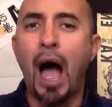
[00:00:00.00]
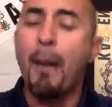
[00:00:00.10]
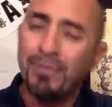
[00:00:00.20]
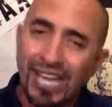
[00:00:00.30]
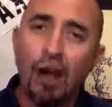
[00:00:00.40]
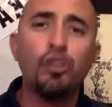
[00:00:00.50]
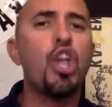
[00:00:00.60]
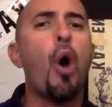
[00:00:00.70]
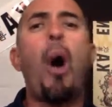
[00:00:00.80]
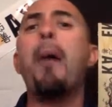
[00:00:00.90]
I'm telling
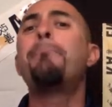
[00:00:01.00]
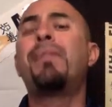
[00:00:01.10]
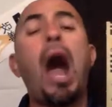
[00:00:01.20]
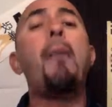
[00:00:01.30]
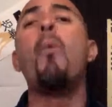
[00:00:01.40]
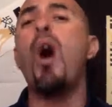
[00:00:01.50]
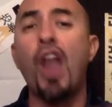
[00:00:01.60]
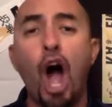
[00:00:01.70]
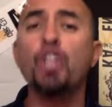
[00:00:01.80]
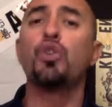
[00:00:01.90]
you, I'm, I'm
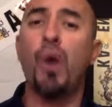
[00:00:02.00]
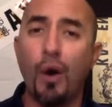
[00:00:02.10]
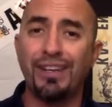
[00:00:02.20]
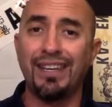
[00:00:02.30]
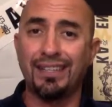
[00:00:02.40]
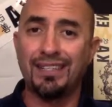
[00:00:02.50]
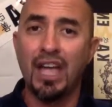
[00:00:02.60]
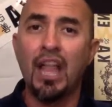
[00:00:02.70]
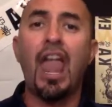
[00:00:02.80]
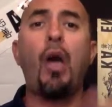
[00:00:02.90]
100 on this
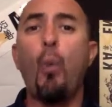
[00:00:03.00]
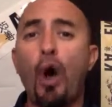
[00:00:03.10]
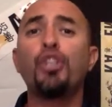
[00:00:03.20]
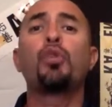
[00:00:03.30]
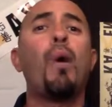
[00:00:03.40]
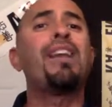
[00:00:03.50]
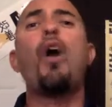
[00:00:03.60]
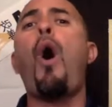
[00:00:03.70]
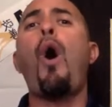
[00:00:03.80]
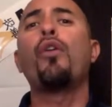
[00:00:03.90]
like
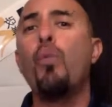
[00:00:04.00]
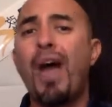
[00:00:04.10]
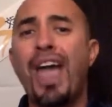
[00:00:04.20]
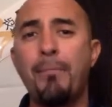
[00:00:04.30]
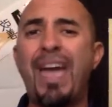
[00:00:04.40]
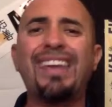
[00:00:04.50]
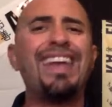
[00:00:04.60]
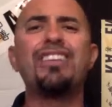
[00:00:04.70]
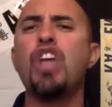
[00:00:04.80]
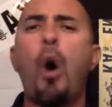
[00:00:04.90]
120 all the way, man.
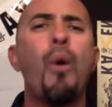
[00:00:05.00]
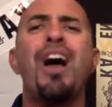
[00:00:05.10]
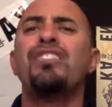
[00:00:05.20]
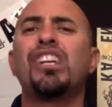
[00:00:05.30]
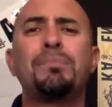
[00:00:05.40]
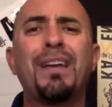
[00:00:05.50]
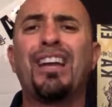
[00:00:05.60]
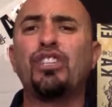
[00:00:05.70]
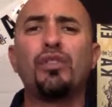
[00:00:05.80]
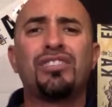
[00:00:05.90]
And yo, just
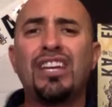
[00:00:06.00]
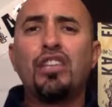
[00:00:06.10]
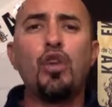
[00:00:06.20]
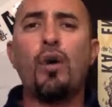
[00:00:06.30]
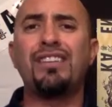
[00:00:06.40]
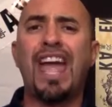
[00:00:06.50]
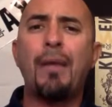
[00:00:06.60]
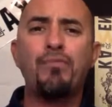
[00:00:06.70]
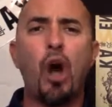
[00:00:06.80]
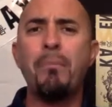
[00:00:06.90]
because you see the Notre
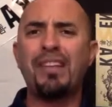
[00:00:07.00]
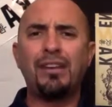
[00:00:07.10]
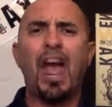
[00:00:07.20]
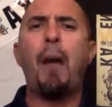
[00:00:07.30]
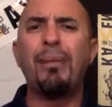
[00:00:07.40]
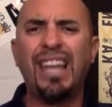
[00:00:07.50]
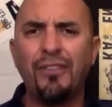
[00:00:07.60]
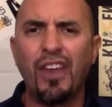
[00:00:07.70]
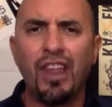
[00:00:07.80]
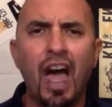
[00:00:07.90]
Dame, don't mean that I
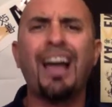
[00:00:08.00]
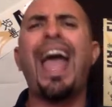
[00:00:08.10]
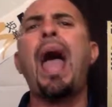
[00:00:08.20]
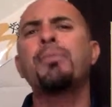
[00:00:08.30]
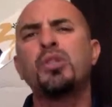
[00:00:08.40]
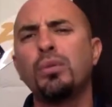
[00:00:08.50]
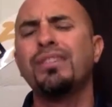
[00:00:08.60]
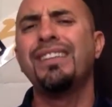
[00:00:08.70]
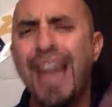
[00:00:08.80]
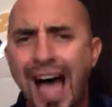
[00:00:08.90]
believe in luck.
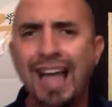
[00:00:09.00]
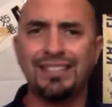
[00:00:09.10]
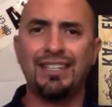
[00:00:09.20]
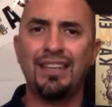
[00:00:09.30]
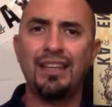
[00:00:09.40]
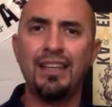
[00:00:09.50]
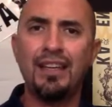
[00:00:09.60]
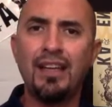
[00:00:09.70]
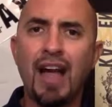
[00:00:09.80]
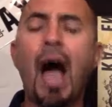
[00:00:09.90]
Absolutely not.
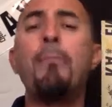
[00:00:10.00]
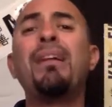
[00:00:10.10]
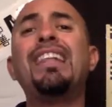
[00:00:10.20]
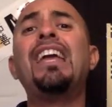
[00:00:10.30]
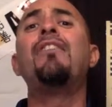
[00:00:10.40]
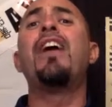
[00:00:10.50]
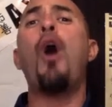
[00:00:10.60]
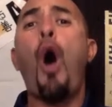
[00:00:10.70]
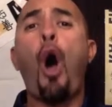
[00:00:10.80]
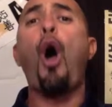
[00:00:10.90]
I believe in
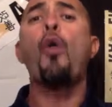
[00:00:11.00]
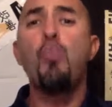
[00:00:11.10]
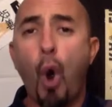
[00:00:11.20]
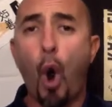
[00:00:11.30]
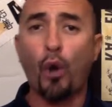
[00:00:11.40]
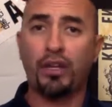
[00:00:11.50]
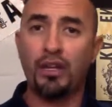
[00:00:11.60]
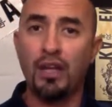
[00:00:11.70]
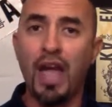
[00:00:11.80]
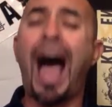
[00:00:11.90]
hard
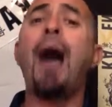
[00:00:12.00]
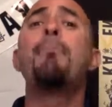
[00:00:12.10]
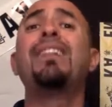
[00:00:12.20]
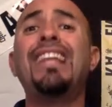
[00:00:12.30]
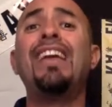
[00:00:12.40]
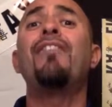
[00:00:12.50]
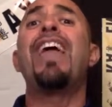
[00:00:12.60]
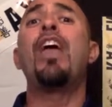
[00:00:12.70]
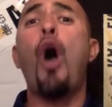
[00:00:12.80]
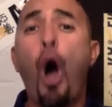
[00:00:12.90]
work. I believe
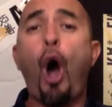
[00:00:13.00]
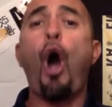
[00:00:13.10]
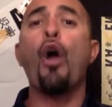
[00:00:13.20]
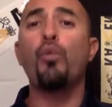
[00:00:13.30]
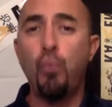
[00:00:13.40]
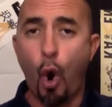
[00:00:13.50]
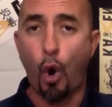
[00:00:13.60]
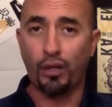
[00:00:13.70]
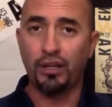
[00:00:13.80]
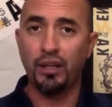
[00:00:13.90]
in hard
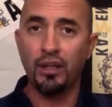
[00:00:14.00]
work.